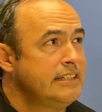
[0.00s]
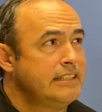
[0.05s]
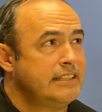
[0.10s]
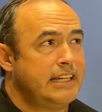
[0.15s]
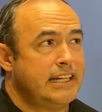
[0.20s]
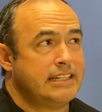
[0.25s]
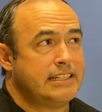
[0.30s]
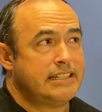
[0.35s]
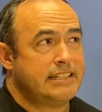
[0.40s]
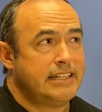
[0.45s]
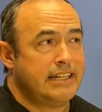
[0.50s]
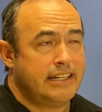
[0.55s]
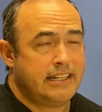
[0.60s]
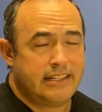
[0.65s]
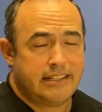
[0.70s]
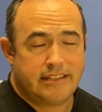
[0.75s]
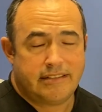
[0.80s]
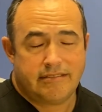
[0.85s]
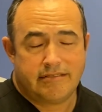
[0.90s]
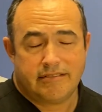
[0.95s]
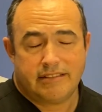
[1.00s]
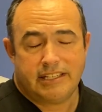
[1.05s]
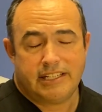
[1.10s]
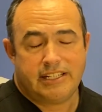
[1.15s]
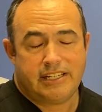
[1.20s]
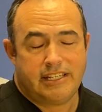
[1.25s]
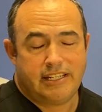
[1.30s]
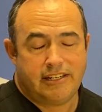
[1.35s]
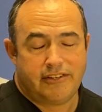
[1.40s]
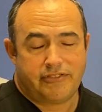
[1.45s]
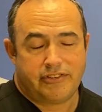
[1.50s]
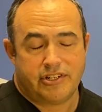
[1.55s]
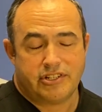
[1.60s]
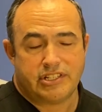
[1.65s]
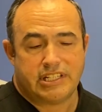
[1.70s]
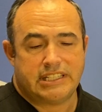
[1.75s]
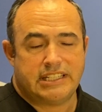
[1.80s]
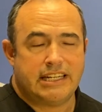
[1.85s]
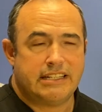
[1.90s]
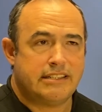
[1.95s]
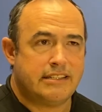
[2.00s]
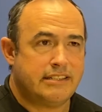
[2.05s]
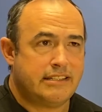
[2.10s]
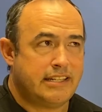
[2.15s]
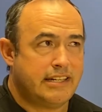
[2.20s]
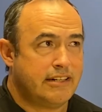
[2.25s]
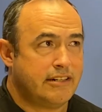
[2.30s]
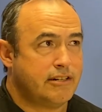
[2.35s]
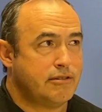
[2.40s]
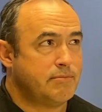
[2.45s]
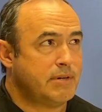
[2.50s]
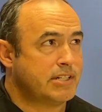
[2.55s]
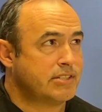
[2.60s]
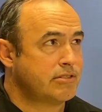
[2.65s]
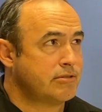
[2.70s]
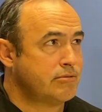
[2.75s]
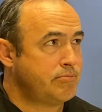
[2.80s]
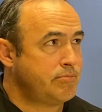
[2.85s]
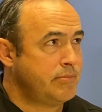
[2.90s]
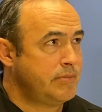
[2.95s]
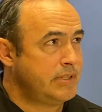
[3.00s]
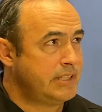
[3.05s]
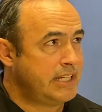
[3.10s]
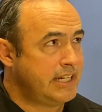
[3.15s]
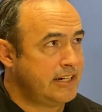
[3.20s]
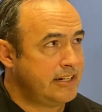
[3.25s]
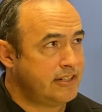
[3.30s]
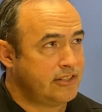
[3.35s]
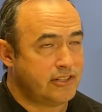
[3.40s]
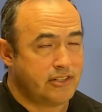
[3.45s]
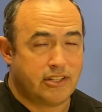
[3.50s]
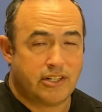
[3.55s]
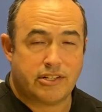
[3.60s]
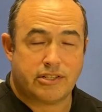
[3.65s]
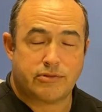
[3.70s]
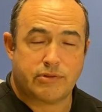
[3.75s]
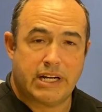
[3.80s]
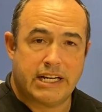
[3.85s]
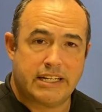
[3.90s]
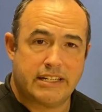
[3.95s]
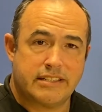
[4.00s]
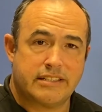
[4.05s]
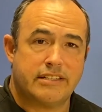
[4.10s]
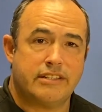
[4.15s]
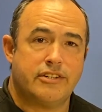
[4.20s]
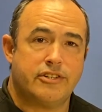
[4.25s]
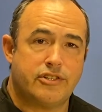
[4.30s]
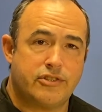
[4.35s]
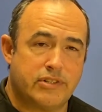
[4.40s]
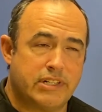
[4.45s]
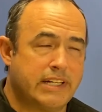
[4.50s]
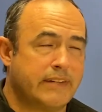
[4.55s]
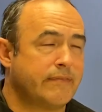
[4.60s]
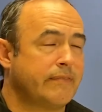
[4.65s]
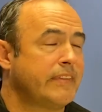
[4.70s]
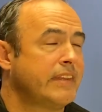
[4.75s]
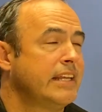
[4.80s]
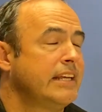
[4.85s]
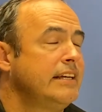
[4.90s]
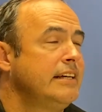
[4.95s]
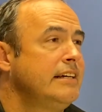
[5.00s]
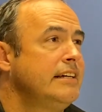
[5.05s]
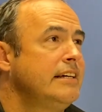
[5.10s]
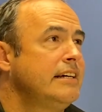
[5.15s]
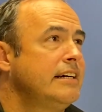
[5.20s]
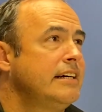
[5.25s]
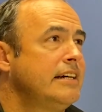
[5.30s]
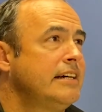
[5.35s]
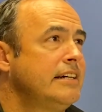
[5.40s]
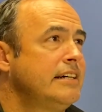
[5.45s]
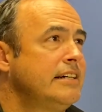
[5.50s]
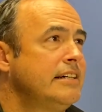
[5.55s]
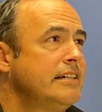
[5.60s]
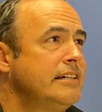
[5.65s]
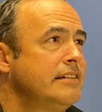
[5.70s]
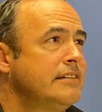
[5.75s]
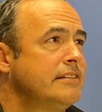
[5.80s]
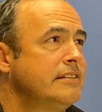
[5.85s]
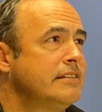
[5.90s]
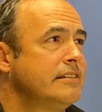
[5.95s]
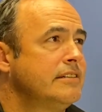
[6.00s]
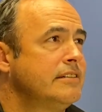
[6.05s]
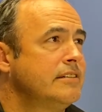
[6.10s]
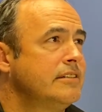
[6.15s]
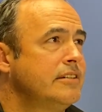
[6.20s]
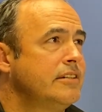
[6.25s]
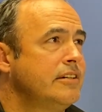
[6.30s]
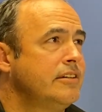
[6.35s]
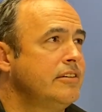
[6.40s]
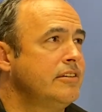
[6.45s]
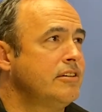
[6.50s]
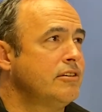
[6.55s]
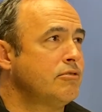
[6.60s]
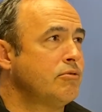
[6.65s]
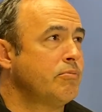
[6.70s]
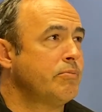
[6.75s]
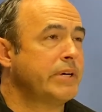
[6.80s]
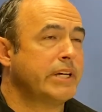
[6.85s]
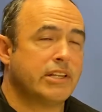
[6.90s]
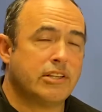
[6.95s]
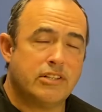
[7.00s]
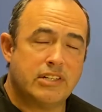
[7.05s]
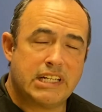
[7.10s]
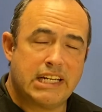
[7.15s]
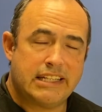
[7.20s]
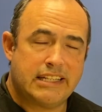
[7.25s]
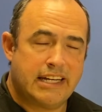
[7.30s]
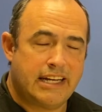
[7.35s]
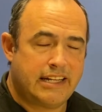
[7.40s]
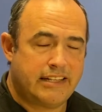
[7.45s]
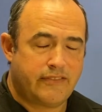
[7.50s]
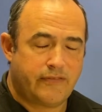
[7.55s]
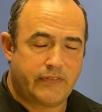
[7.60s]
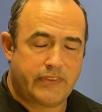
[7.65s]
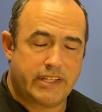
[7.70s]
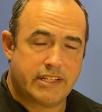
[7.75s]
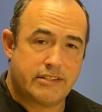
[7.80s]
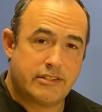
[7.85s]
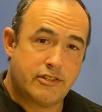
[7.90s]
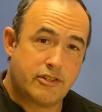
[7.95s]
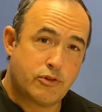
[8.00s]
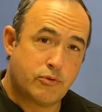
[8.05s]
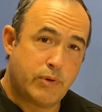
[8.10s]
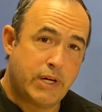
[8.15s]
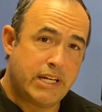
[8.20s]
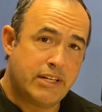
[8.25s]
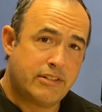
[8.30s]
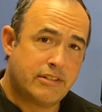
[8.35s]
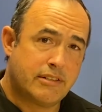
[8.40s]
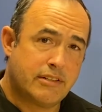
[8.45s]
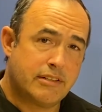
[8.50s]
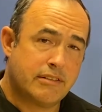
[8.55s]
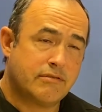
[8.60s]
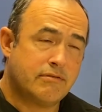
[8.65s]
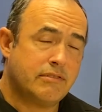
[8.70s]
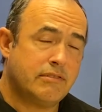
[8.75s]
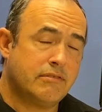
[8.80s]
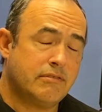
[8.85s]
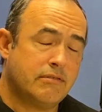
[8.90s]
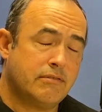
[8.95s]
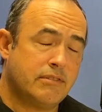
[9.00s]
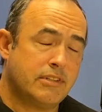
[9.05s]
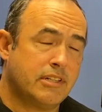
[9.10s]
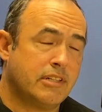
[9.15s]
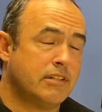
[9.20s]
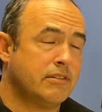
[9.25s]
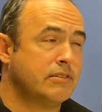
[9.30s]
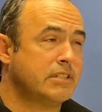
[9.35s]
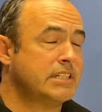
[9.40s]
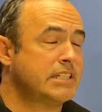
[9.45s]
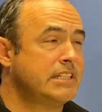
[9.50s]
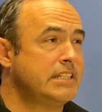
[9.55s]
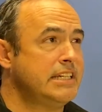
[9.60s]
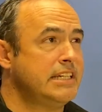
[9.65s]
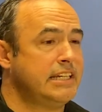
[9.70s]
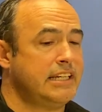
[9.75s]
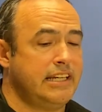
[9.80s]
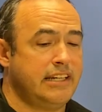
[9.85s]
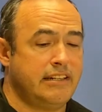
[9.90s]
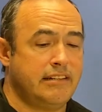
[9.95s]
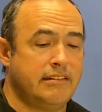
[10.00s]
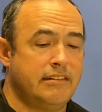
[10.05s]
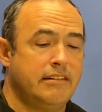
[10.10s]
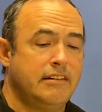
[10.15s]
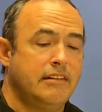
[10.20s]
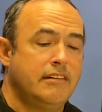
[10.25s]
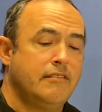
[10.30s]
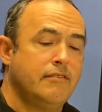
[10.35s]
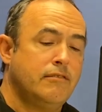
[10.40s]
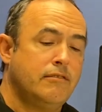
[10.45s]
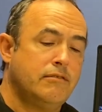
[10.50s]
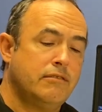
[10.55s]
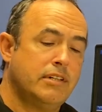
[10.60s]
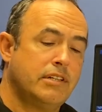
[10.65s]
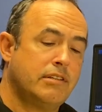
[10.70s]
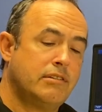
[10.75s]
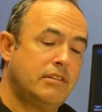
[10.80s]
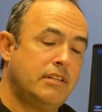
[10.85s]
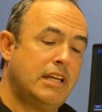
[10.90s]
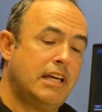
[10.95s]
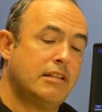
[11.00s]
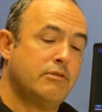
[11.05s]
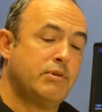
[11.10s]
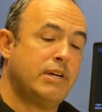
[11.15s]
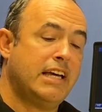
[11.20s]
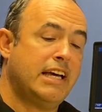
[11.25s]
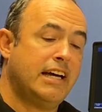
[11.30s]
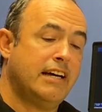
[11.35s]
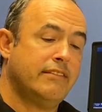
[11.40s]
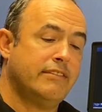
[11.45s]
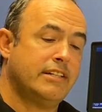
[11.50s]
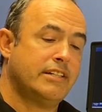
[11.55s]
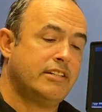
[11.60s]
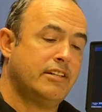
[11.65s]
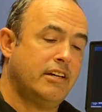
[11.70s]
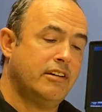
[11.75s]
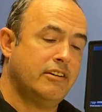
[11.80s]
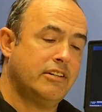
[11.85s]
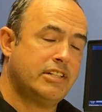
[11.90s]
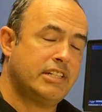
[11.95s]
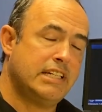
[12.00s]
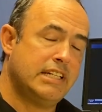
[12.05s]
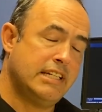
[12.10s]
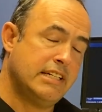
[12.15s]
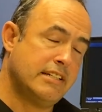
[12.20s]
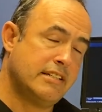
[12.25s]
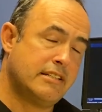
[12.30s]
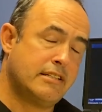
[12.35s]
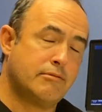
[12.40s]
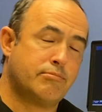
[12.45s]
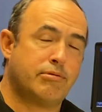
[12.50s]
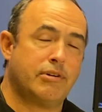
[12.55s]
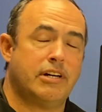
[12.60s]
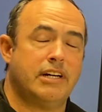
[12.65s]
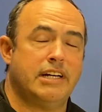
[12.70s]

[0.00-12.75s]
That said, if there's a tendon tear, a muscle tear, or arthritis in a joint, when we look at that situation, we're always thinking, now that we have this knowledge, is the